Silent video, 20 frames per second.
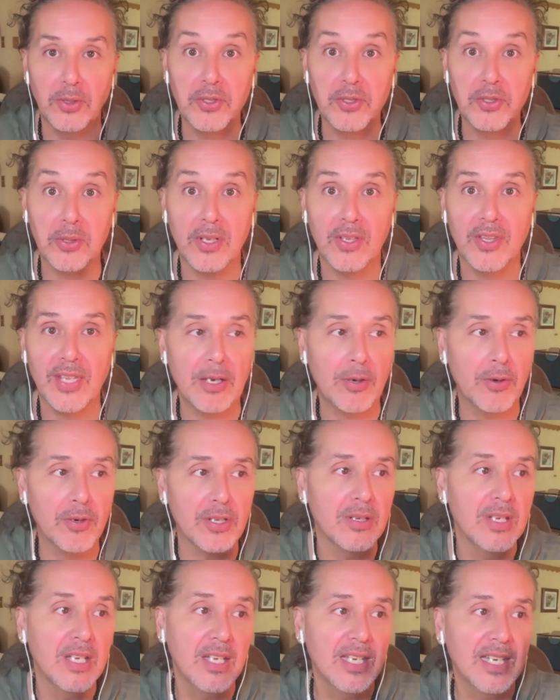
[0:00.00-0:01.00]
sort of thing. Or
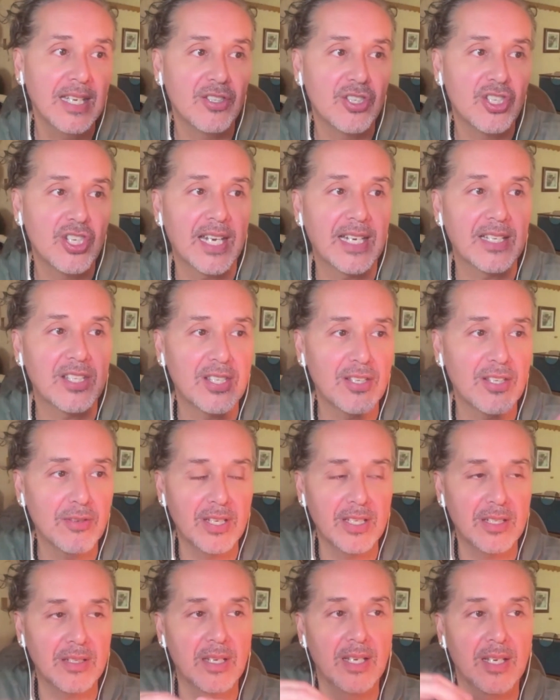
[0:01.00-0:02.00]
in chess, you
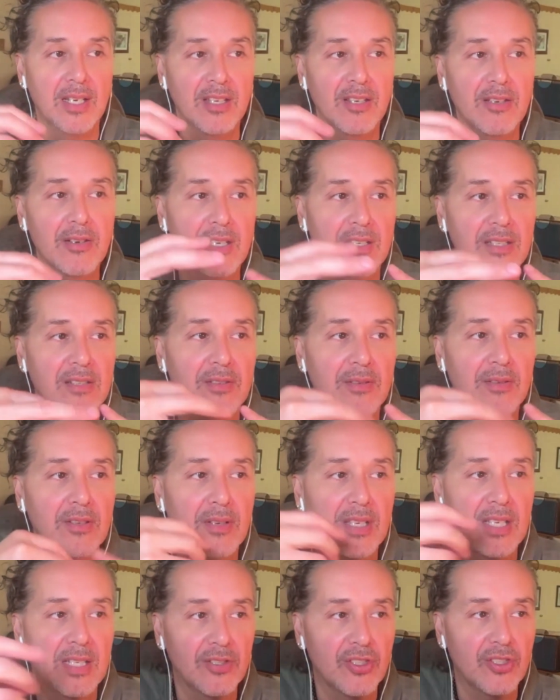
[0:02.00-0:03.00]
can
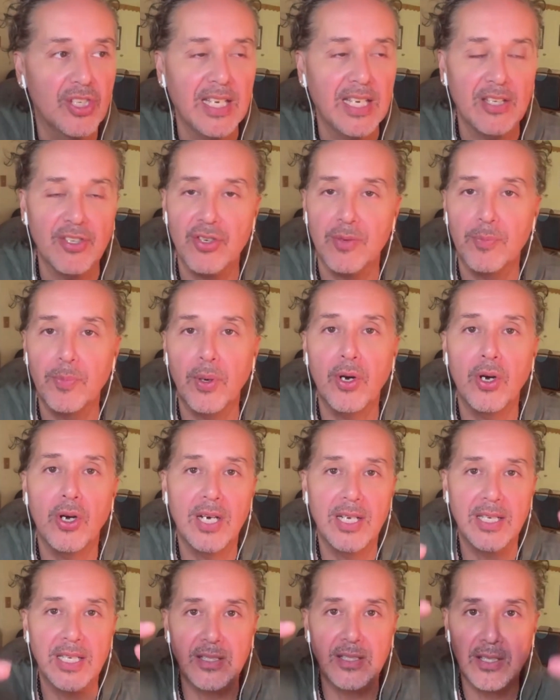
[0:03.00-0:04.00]
change your
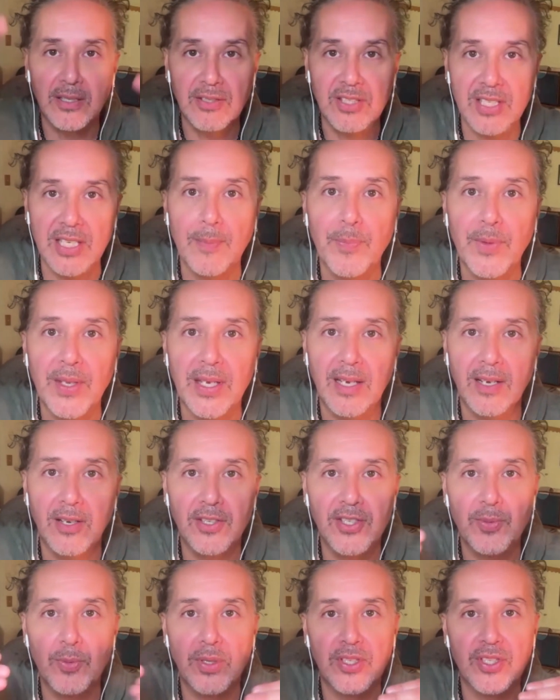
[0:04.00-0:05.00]
pawn into something
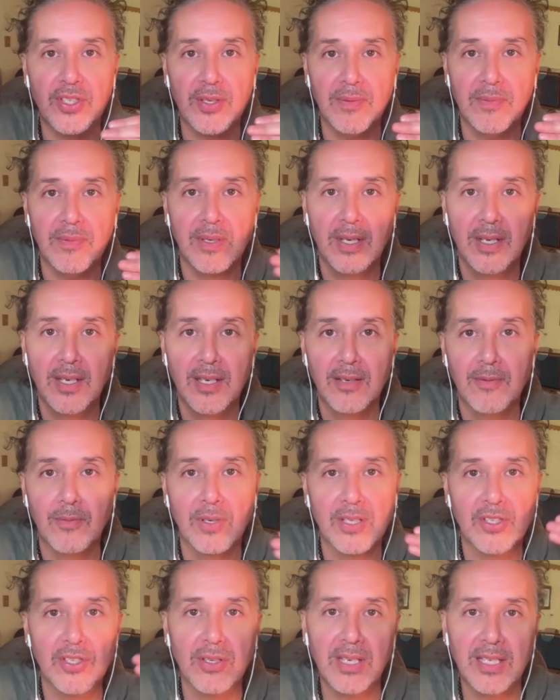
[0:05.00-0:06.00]
else once you
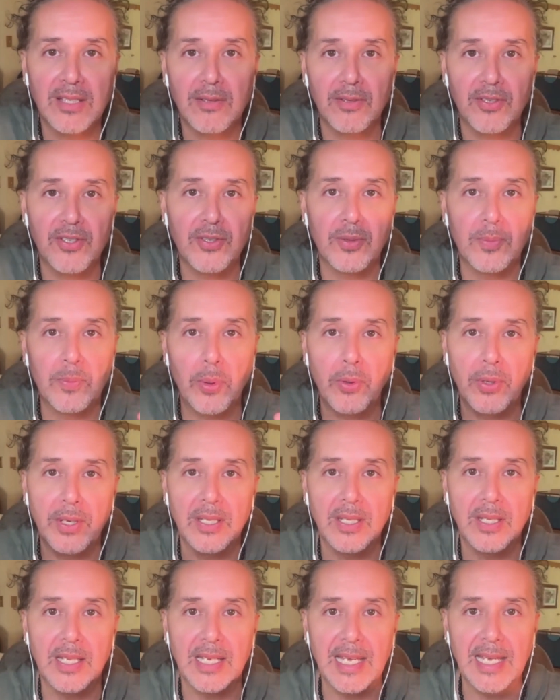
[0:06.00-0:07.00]
get to a certain
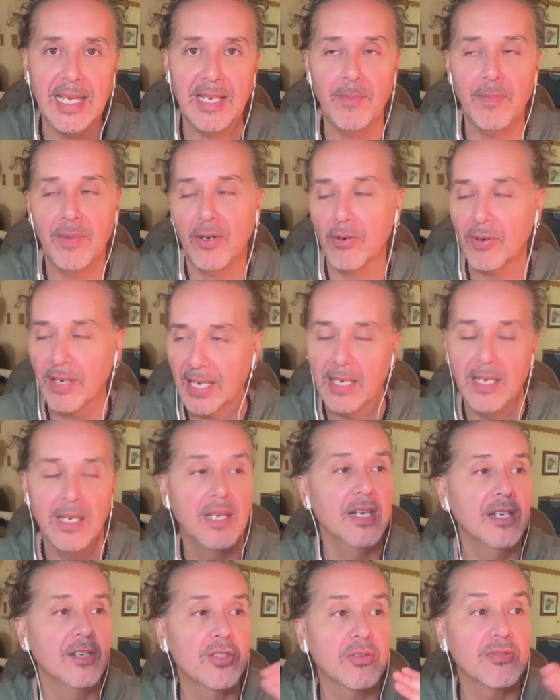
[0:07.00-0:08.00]
point in the game. Okay,
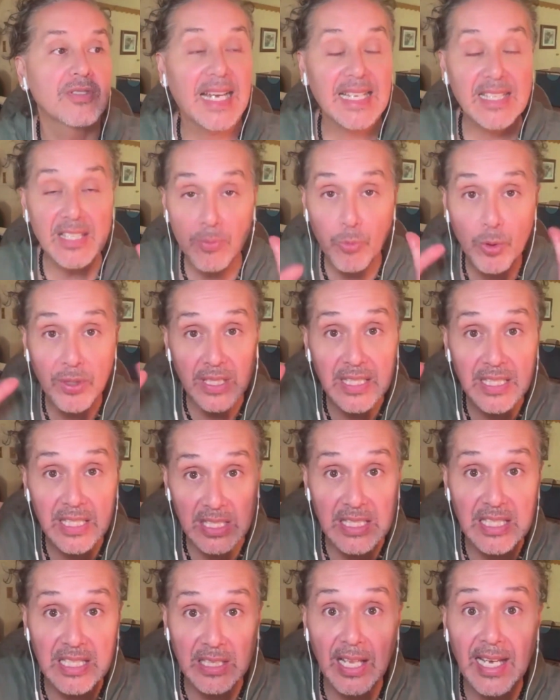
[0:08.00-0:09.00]
so that's what this
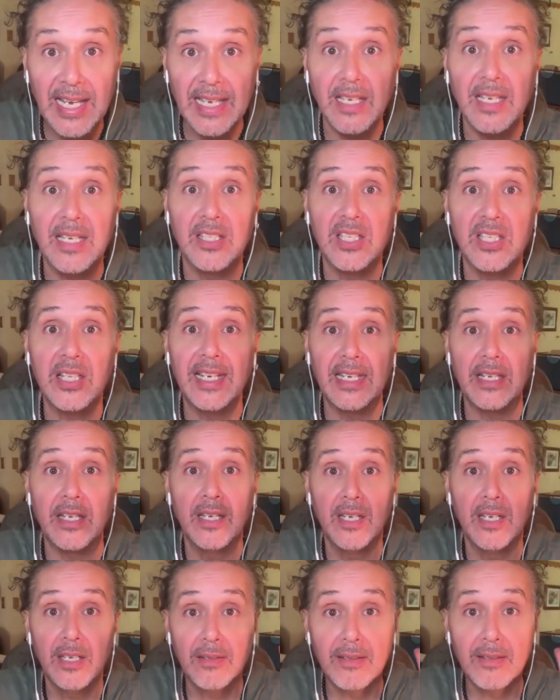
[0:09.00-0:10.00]
is like. It's like,
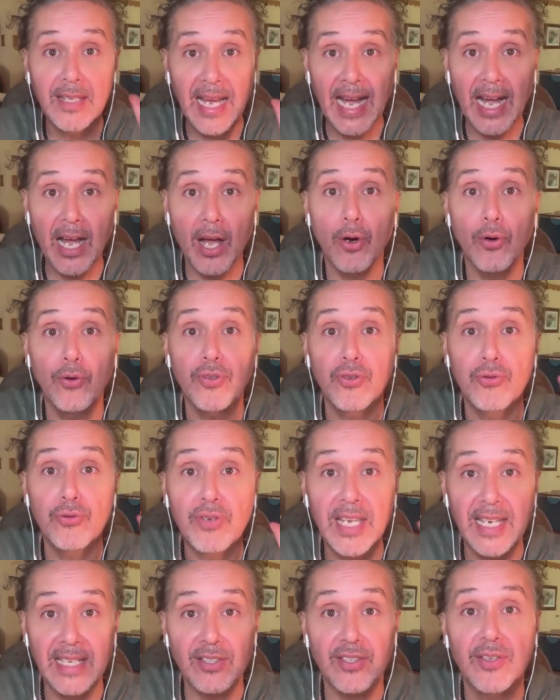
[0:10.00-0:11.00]
now you
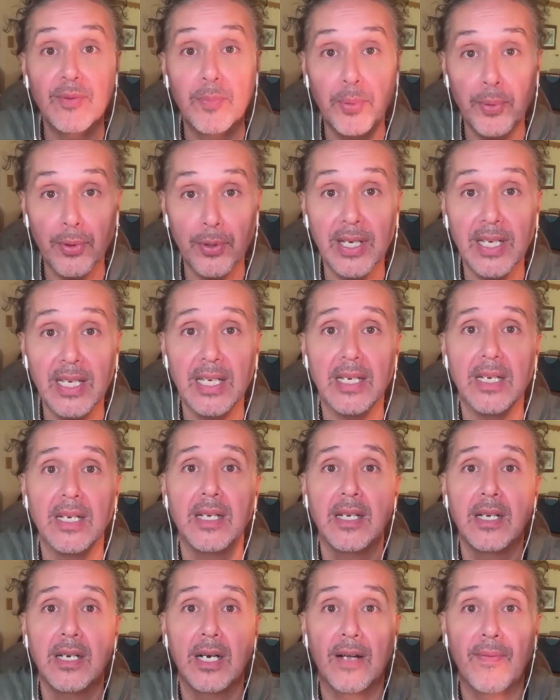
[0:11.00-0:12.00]
get to bring
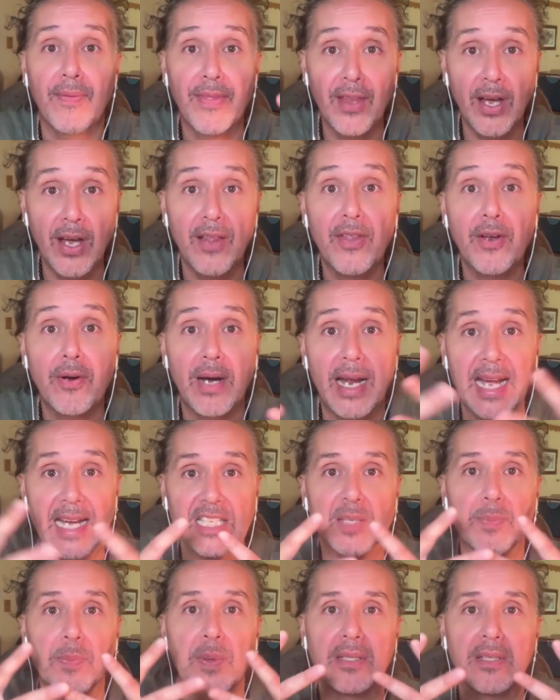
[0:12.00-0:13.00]
another
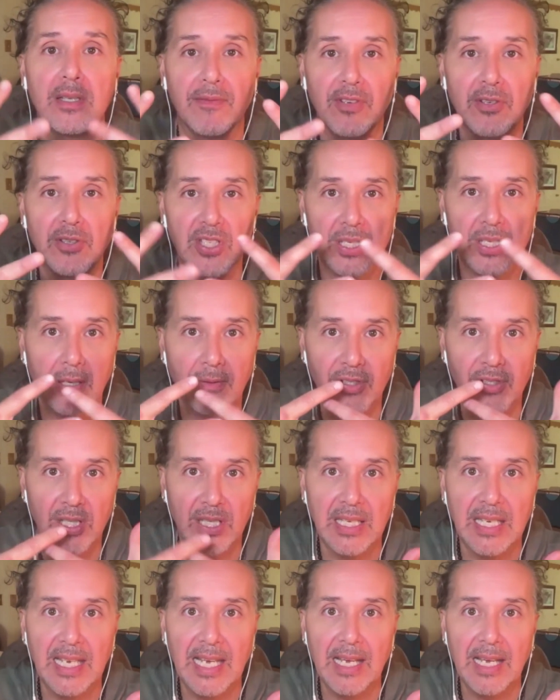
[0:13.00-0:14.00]
aspect of yourself
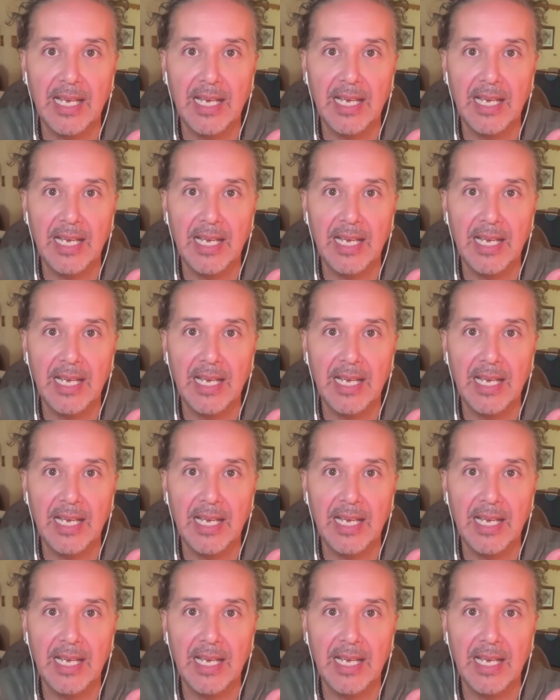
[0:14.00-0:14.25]
together,